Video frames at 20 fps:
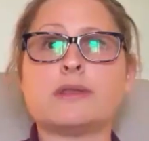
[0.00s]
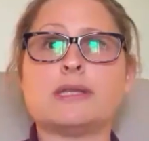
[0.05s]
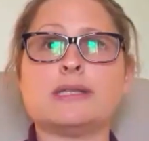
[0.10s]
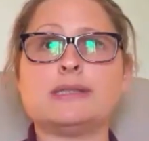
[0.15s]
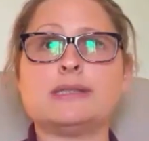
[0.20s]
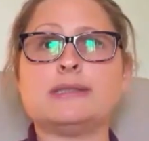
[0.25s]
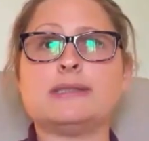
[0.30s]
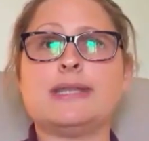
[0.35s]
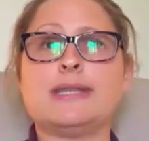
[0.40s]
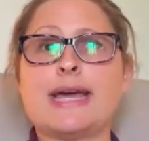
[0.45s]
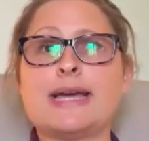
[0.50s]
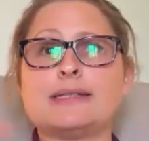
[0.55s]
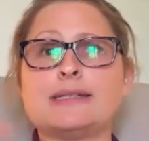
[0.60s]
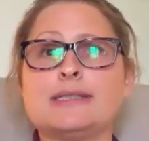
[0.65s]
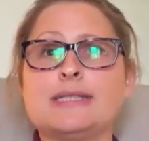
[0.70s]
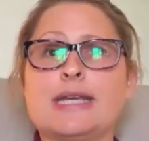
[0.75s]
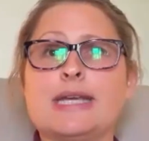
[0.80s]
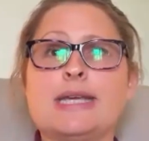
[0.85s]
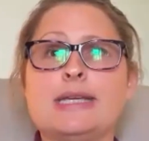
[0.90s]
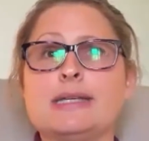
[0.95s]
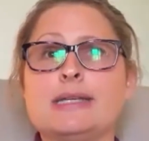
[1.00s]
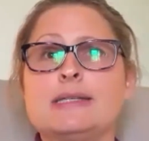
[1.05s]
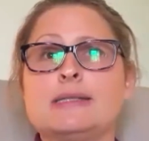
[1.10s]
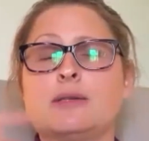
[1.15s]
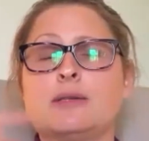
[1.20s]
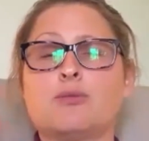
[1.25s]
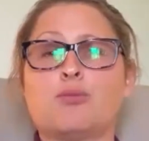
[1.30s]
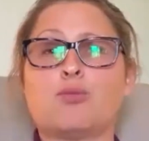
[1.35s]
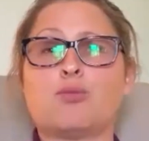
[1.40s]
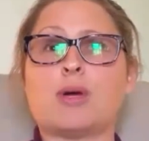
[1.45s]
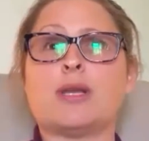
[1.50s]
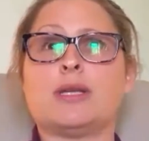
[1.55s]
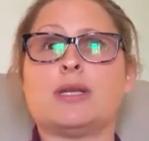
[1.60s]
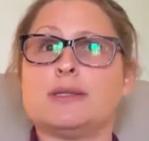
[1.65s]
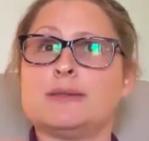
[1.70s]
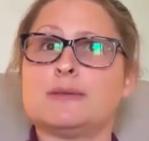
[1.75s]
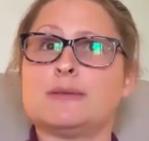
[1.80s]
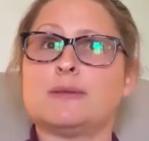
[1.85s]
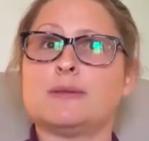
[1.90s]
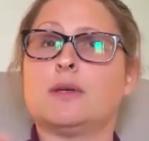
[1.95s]
what that day is and what
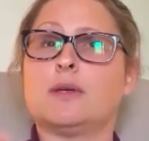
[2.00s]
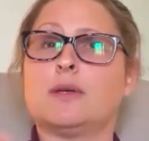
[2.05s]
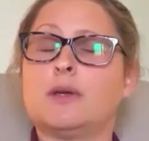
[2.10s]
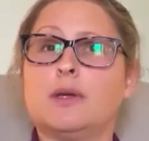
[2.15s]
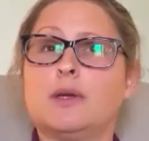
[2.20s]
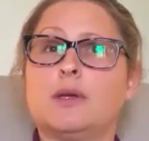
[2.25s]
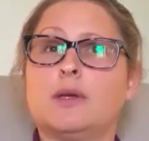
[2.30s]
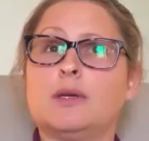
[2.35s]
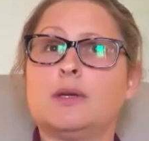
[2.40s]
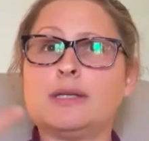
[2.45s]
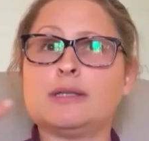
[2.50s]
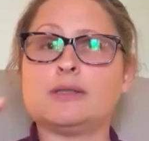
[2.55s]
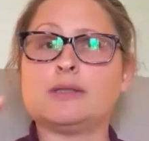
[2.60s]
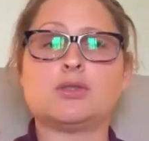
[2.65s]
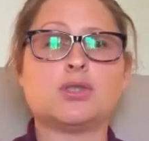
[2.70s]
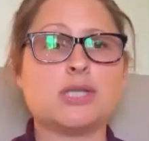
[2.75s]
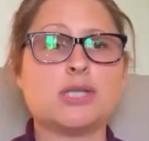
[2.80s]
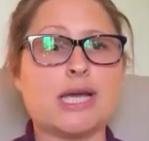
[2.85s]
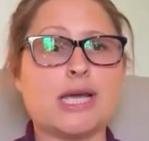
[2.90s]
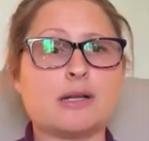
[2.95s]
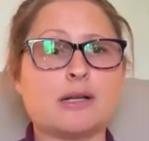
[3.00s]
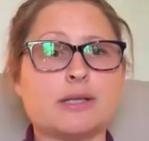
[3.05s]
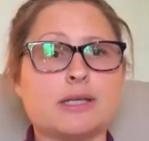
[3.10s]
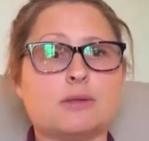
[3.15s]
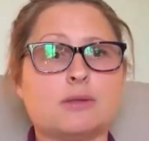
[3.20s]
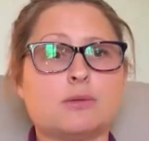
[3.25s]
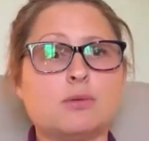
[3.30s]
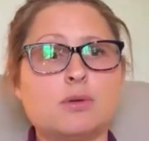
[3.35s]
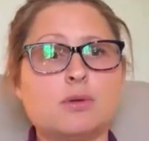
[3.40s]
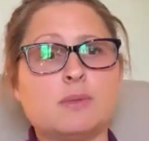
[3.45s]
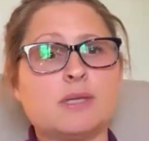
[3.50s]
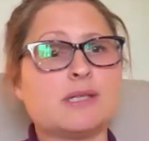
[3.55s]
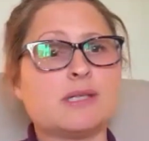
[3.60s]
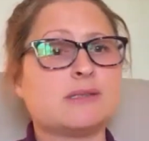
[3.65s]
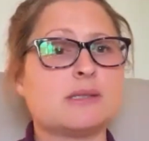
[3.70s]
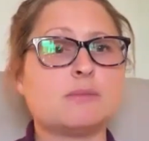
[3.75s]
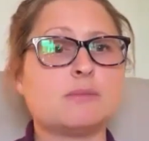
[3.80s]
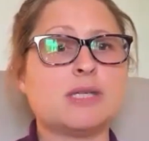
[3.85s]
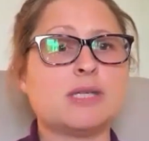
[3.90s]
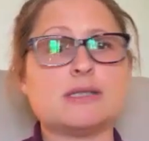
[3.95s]
is channeling through,
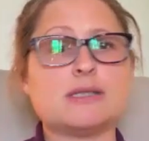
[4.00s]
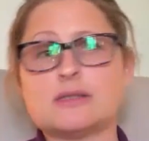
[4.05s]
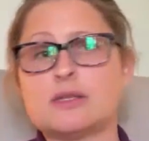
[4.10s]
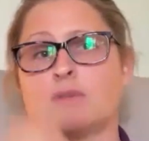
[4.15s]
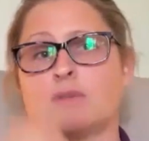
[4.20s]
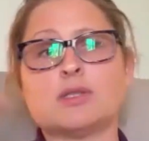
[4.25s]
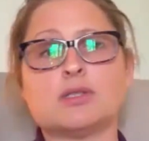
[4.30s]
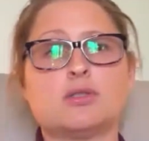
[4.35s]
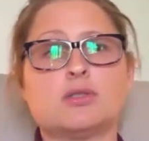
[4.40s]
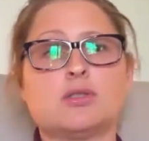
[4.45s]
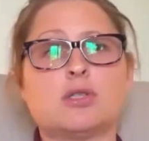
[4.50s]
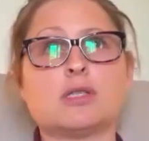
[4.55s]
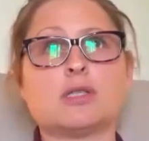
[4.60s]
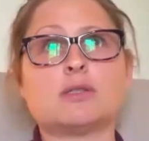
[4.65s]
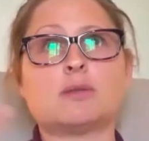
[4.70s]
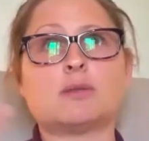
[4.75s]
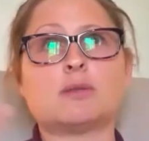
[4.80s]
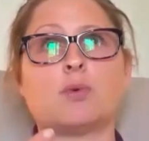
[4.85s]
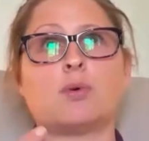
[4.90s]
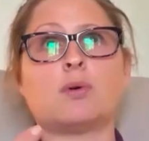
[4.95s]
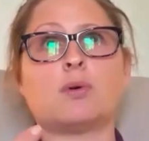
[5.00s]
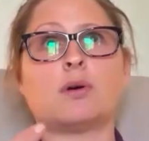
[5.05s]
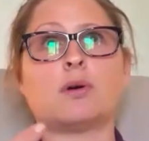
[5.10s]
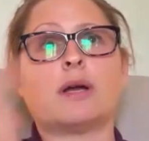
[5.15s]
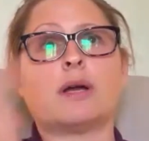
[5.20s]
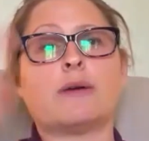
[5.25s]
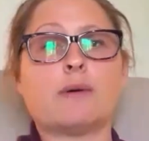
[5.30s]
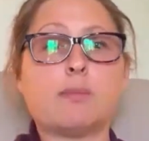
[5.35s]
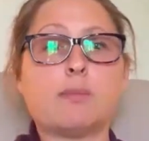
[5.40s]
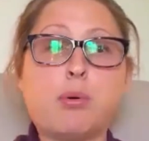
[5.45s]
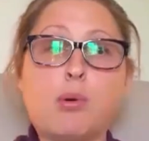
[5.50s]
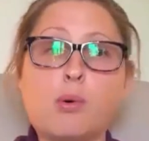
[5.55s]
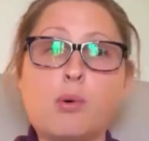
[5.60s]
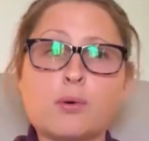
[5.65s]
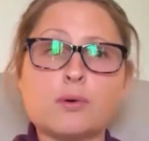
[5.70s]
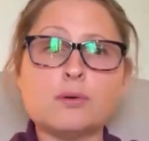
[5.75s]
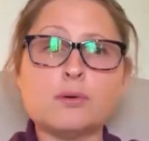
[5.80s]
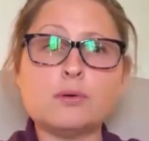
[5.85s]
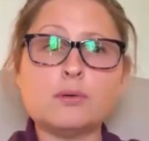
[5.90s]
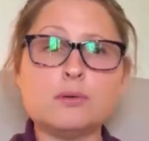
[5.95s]
because some days there is just more of a
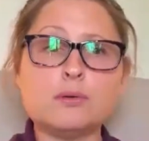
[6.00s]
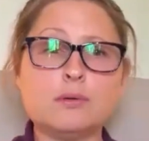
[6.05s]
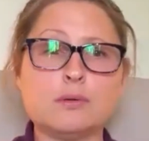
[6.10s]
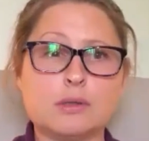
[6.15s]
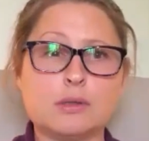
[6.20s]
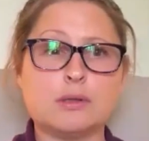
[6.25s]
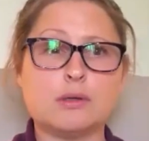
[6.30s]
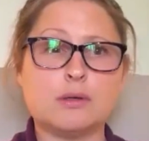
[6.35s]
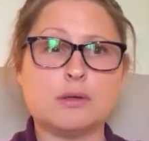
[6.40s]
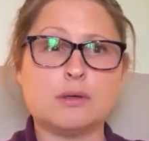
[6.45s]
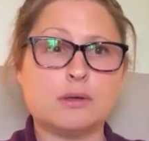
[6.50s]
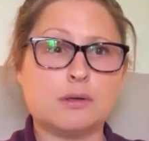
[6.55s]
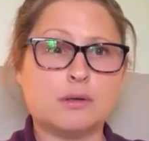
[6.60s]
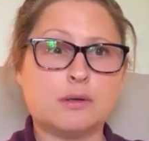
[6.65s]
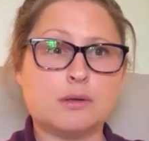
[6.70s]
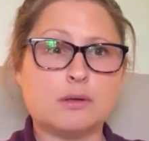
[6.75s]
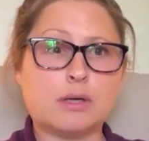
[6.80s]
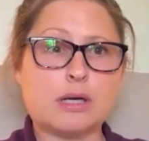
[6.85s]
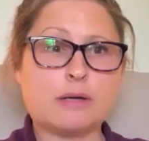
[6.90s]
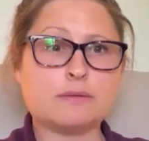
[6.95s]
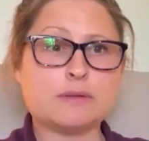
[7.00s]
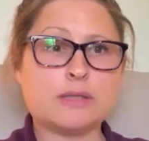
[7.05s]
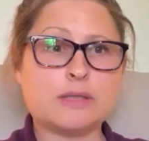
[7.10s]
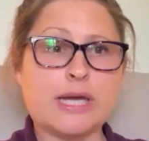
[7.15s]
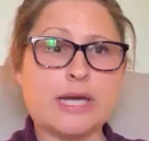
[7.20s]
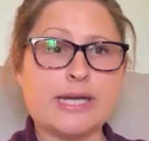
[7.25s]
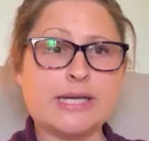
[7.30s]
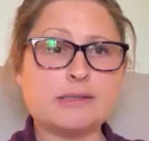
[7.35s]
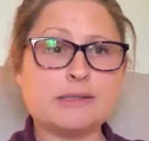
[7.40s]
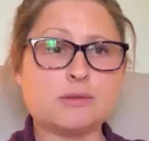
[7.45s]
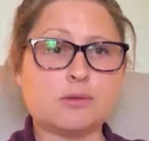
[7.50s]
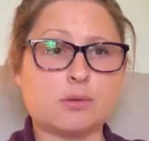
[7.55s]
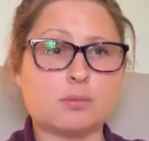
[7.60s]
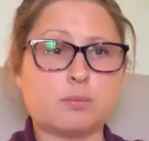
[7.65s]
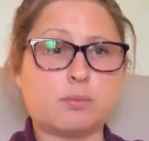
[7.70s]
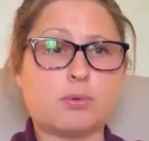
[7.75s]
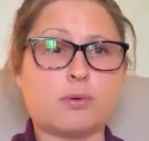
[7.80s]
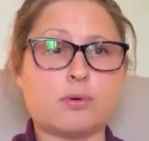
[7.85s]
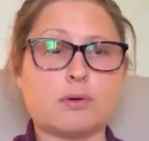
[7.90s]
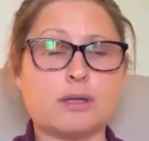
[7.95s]
portal of light
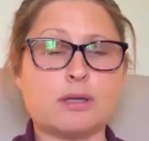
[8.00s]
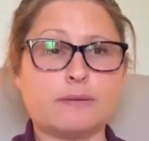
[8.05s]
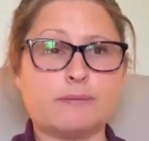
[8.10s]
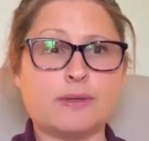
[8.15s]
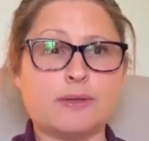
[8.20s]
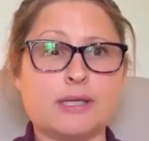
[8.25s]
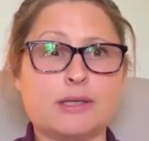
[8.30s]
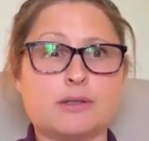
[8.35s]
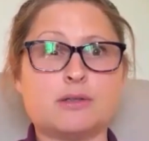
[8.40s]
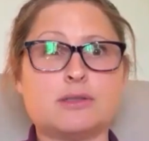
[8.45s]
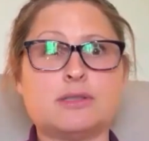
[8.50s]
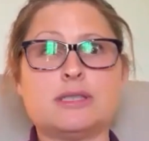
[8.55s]
or portal of